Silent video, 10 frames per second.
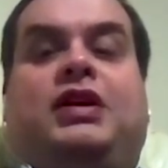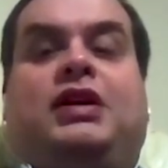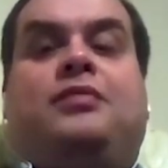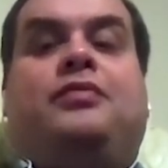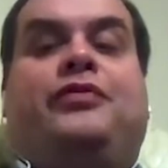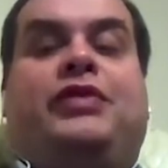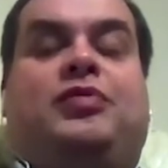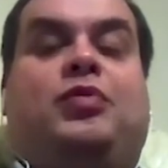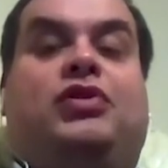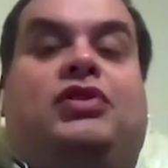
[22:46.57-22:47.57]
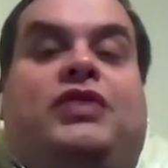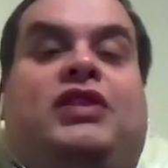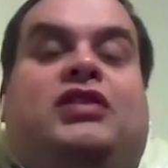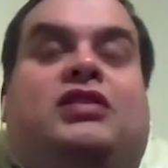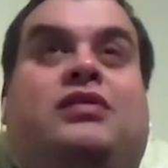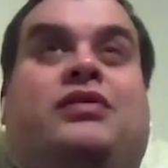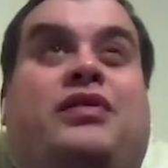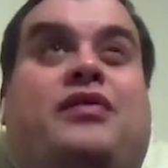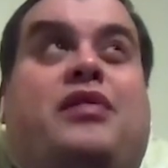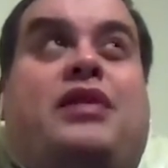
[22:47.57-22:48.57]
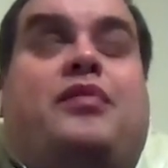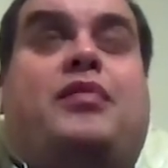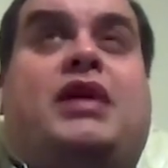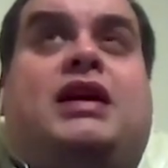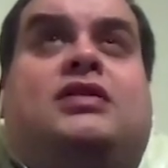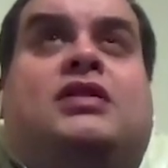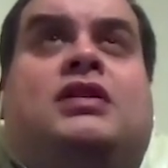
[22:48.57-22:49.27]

the smallest V6 I've ever made.